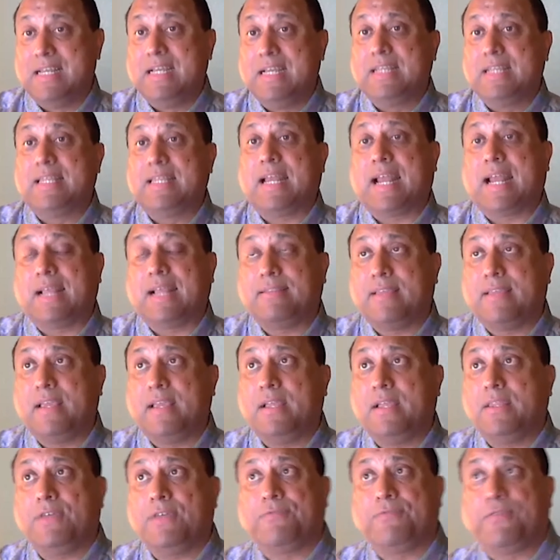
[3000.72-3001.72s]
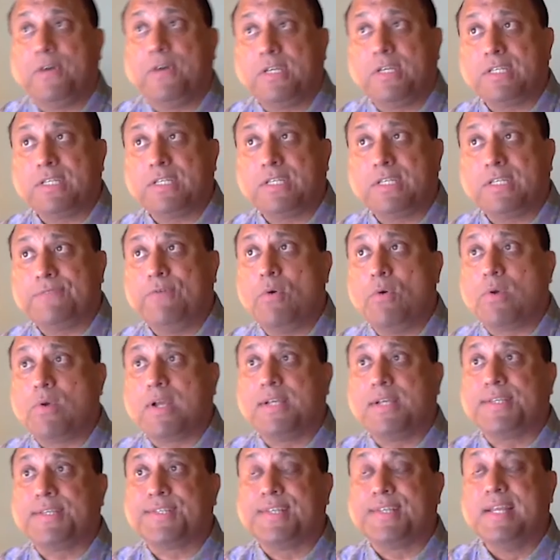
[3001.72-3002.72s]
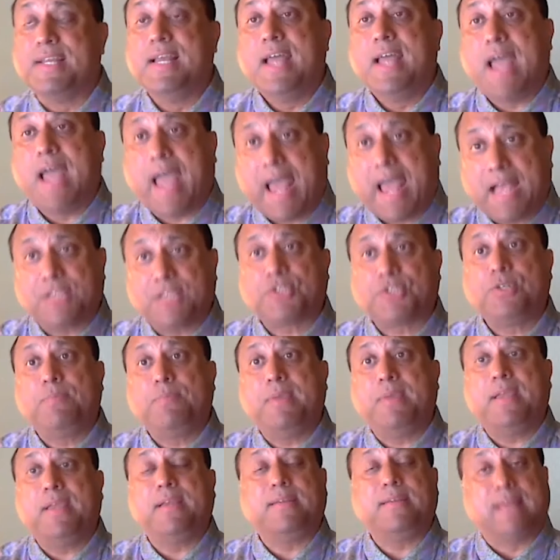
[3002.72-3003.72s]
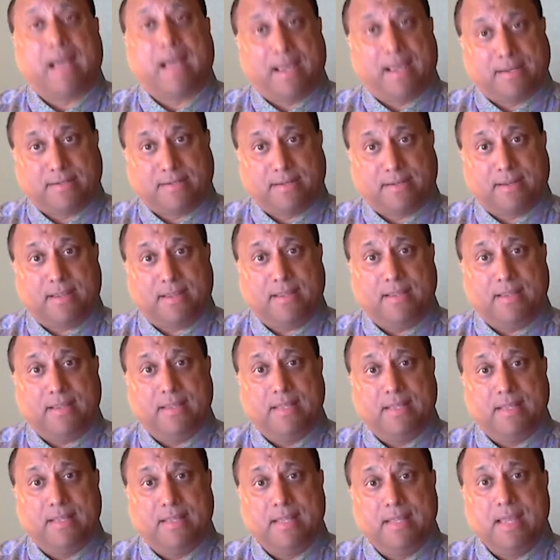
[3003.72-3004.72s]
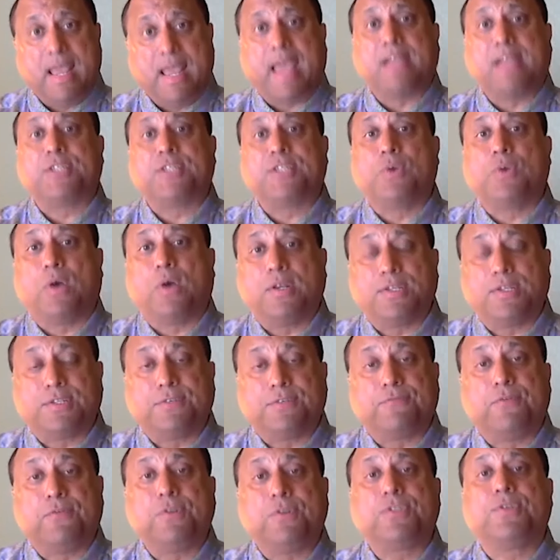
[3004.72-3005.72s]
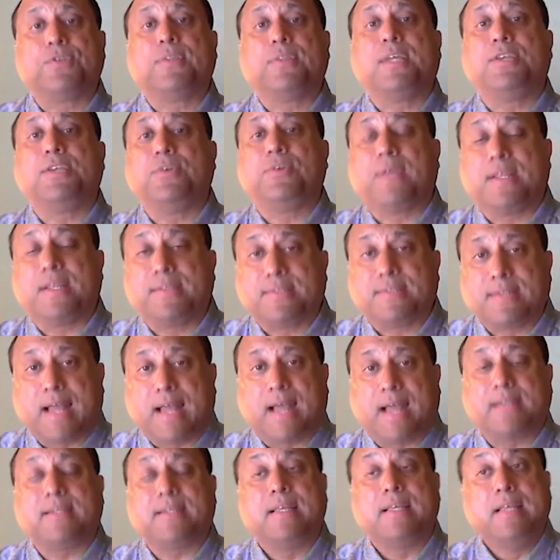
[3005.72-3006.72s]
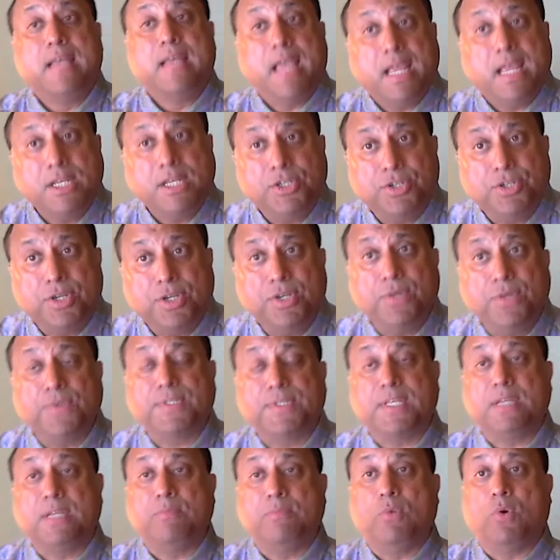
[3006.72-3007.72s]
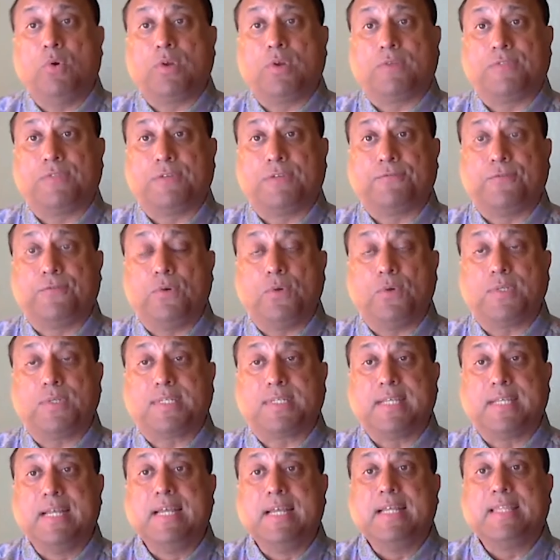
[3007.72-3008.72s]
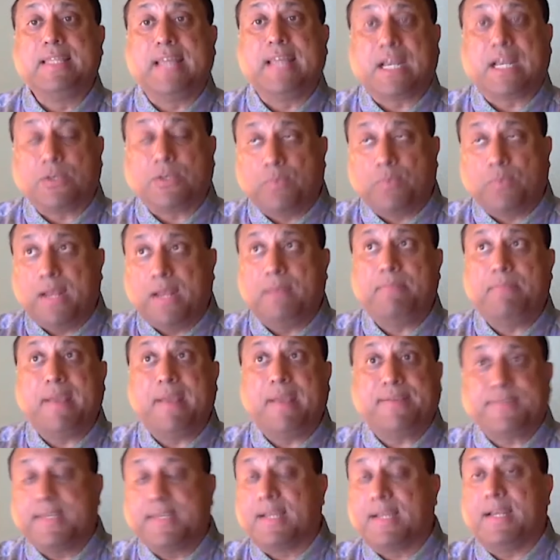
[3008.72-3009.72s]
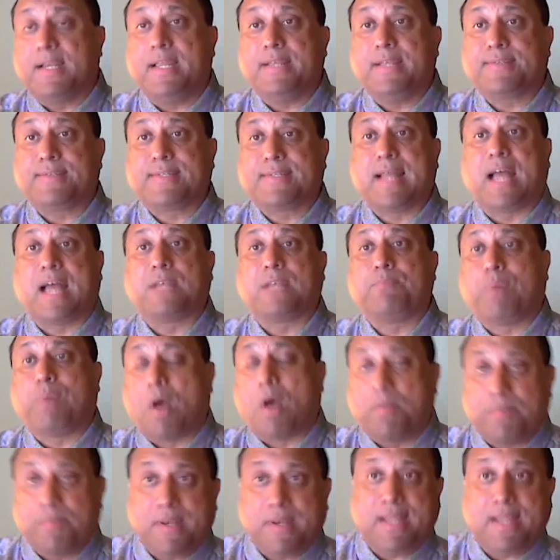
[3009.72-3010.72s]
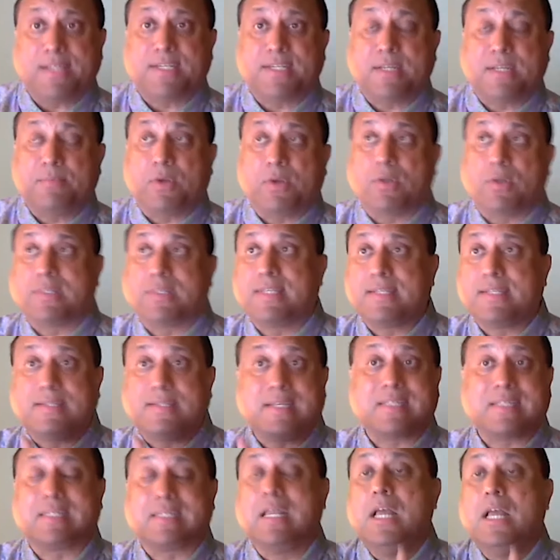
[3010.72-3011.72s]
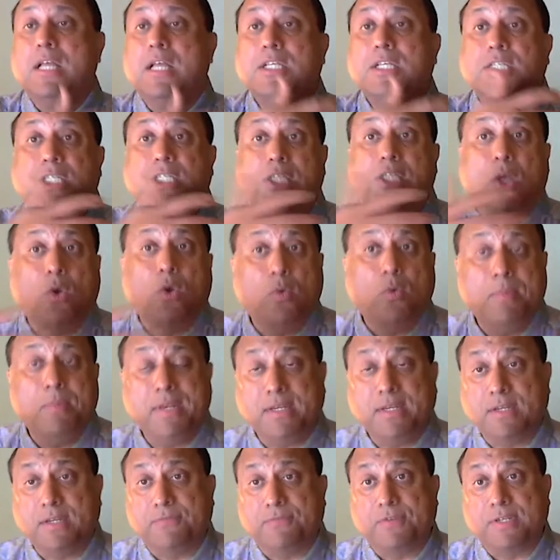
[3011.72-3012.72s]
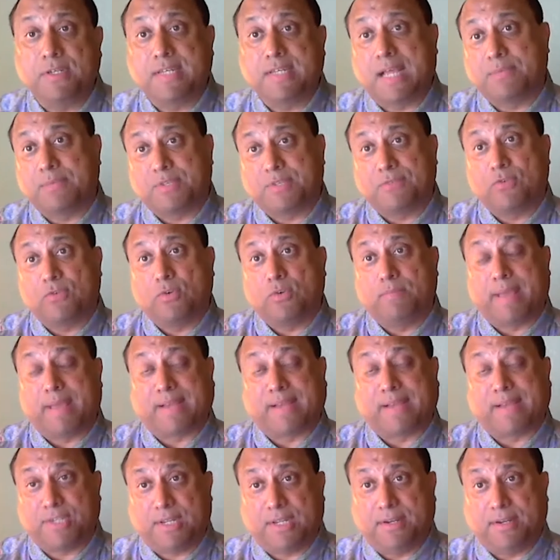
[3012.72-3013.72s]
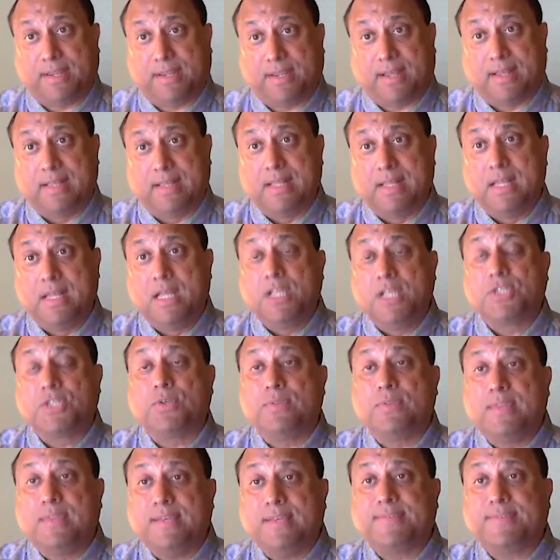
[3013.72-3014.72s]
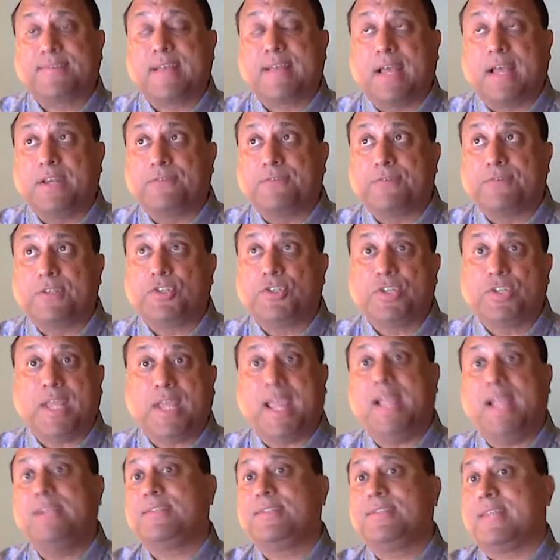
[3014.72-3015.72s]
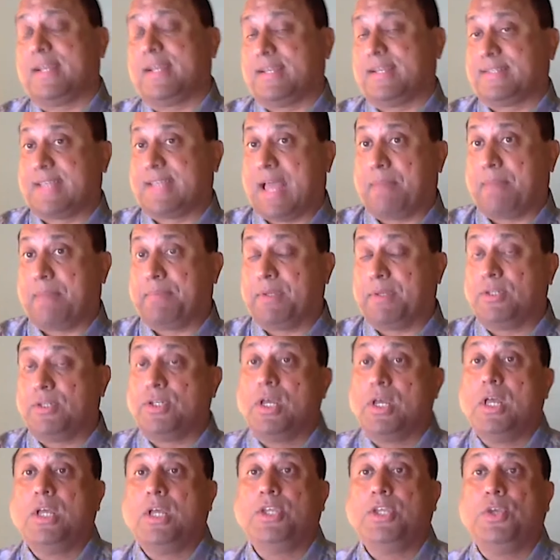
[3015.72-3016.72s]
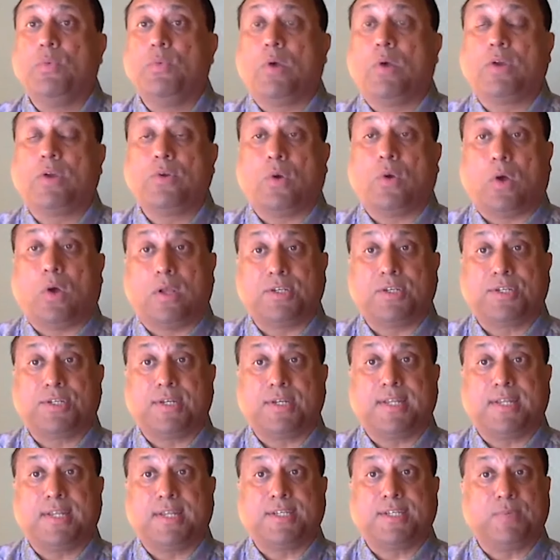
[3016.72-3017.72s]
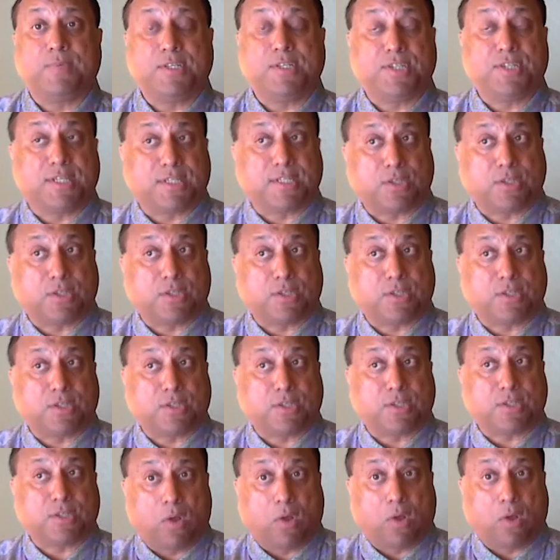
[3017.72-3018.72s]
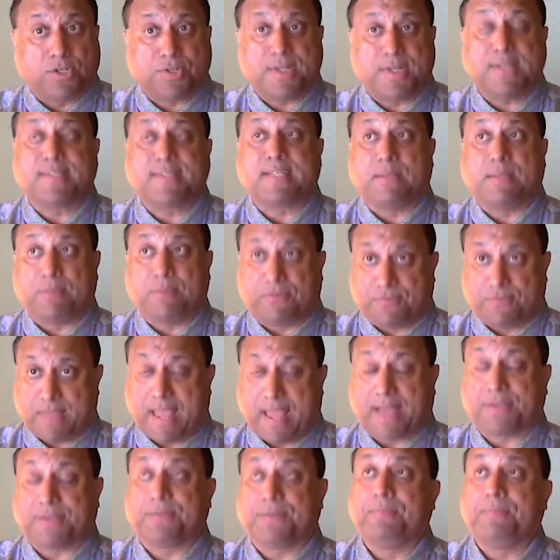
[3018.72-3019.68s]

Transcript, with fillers: that I think the first focus has to be dietary and so on and so forth, so that you can start introducing more of the foods that will basically start populating, because there's just so many different types of good bacteria. So this kind of a change that has happened, you want to alter it with just altering some of that.